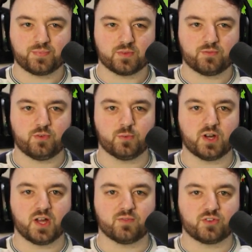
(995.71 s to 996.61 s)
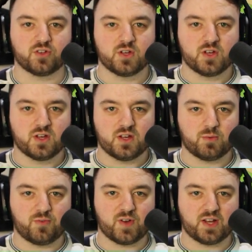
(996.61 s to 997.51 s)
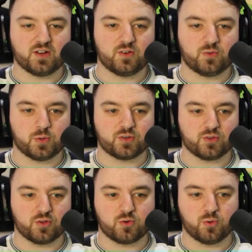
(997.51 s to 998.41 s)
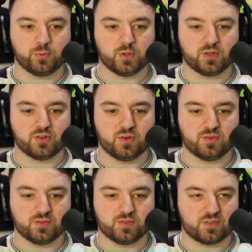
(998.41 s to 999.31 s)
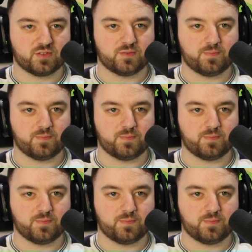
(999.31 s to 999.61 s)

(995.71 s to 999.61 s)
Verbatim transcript: A few more levels, we'll find out what the coal does.